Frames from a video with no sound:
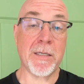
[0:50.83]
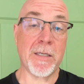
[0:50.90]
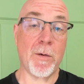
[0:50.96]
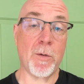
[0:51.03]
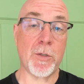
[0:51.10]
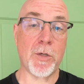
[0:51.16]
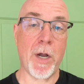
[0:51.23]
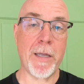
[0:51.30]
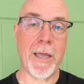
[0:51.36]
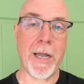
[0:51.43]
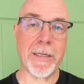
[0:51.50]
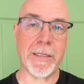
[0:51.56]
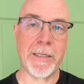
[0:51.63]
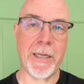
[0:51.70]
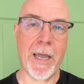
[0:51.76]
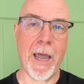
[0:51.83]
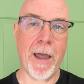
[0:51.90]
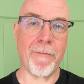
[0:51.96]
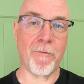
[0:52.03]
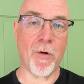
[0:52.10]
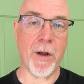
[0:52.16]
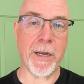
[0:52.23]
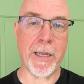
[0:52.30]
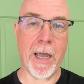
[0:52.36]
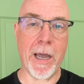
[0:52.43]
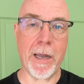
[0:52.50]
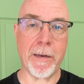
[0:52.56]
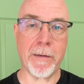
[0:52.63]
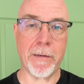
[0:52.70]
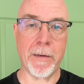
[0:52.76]
So we'll try that today. I've already
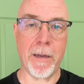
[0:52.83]
got